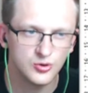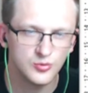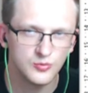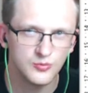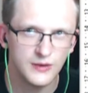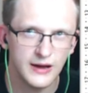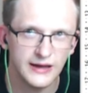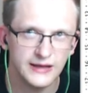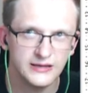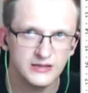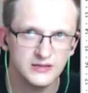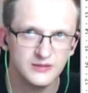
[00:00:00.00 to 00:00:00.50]

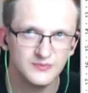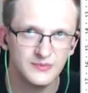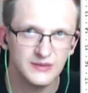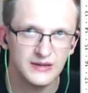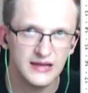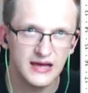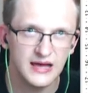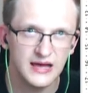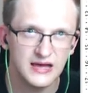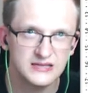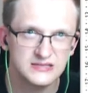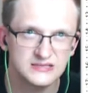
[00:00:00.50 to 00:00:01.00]
Mind
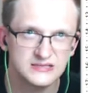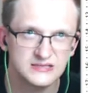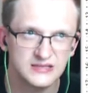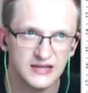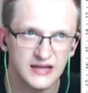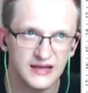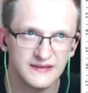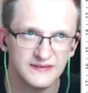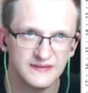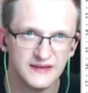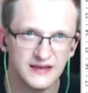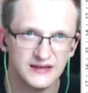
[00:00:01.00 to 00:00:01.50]
Blast,
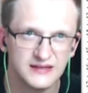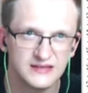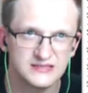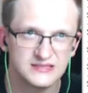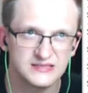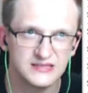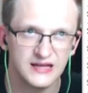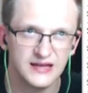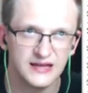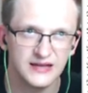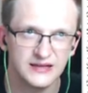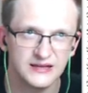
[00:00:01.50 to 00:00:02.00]
and that is
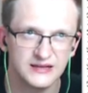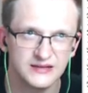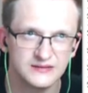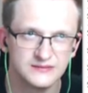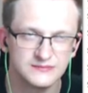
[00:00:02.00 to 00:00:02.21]
like,